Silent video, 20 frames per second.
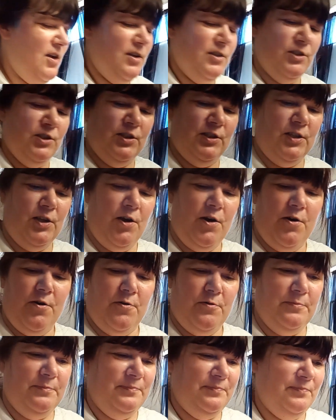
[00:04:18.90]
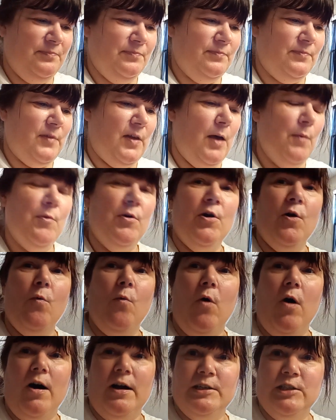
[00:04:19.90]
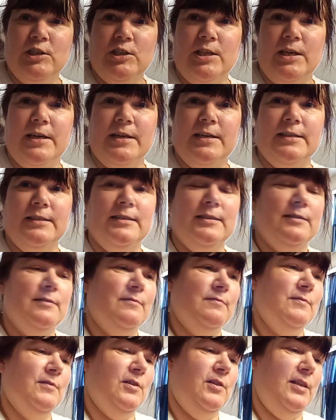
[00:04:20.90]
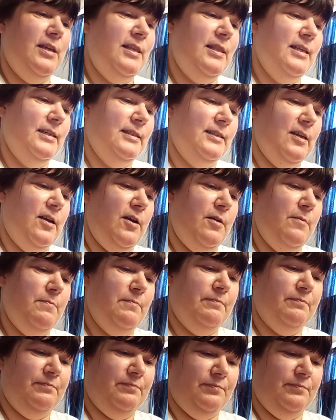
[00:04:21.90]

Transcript: So I'm going to wash this, clean this up.